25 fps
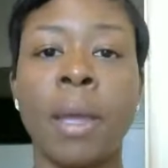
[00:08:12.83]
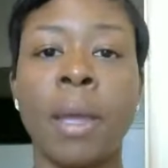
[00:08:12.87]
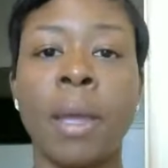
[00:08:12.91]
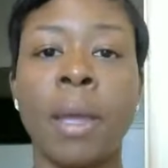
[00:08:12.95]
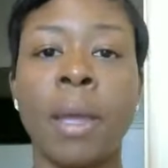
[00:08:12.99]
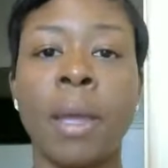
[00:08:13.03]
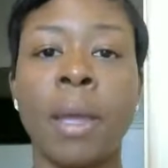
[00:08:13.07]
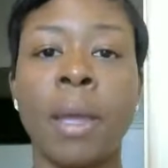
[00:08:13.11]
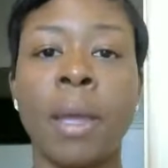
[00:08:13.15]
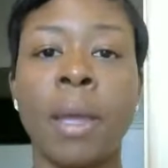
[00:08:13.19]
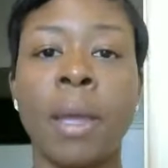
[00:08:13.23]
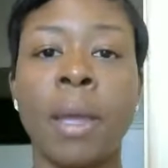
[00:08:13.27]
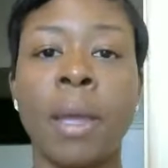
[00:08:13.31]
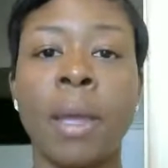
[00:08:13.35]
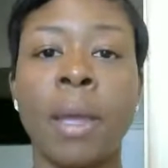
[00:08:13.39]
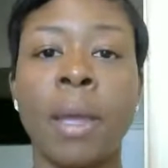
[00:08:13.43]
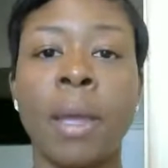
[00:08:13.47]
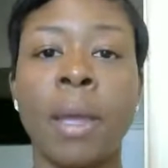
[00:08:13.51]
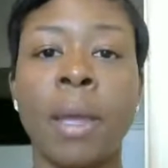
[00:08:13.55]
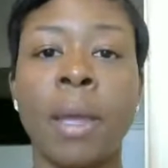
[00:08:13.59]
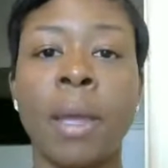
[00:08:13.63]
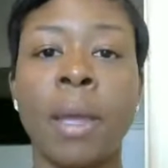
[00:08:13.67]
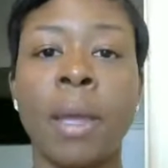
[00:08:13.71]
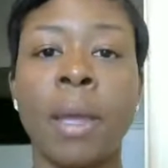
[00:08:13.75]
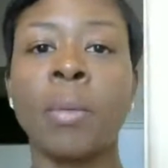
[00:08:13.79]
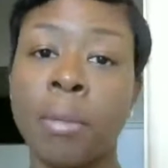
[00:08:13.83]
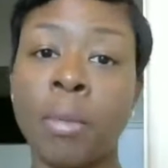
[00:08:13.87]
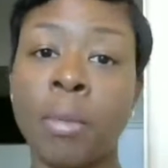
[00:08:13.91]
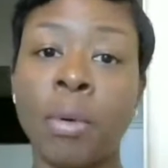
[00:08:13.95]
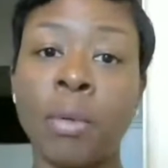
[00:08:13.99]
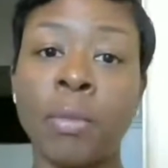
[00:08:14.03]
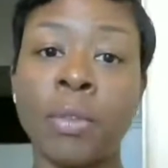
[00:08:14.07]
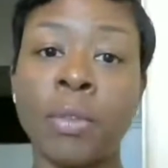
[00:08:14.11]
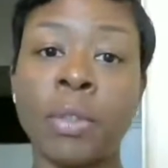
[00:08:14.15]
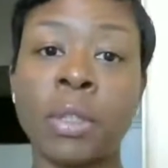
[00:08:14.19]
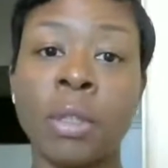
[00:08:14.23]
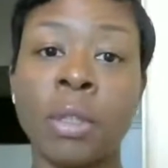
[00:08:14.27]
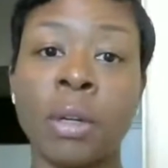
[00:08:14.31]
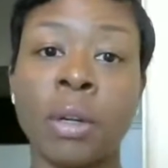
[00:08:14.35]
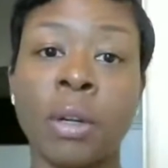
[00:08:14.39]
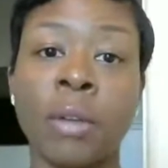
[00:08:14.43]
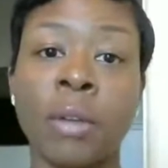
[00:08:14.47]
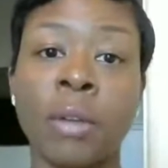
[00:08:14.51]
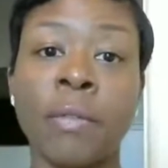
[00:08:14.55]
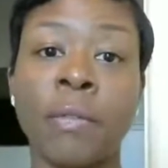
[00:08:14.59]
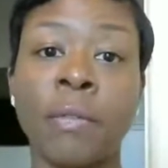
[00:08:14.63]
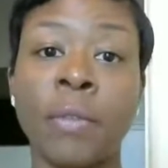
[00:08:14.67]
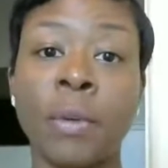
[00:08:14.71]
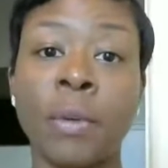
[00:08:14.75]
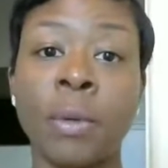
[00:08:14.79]
when I removed certain
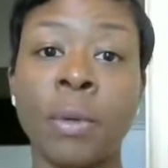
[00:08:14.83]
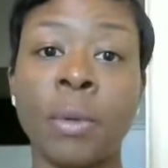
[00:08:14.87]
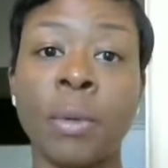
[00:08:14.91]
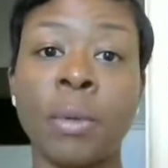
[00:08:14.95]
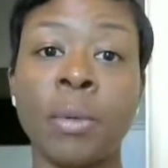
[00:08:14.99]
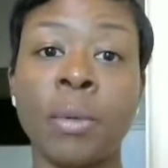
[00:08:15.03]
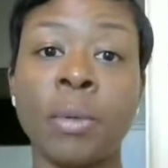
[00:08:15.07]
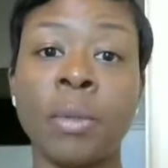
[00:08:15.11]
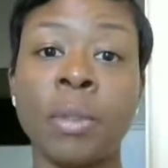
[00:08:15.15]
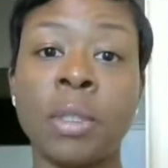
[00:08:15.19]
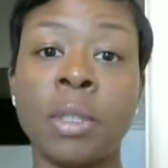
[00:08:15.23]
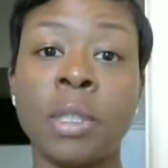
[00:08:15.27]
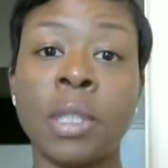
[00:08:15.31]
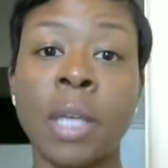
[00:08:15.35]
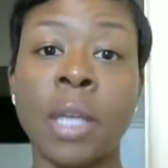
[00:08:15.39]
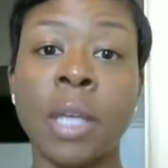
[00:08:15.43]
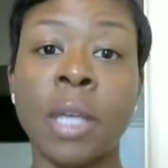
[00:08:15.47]
foods, I felt better.